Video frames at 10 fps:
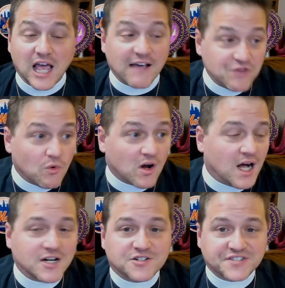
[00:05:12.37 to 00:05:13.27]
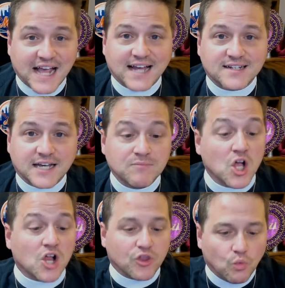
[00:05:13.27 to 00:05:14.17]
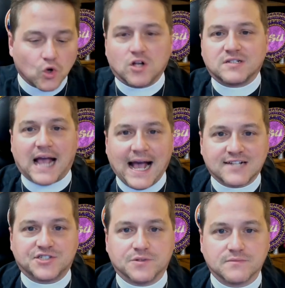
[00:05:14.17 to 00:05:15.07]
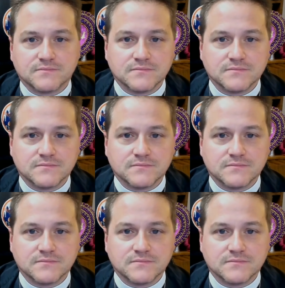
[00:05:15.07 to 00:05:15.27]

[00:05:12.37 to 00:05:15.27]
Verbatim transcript: If you want to understand him, the world has you.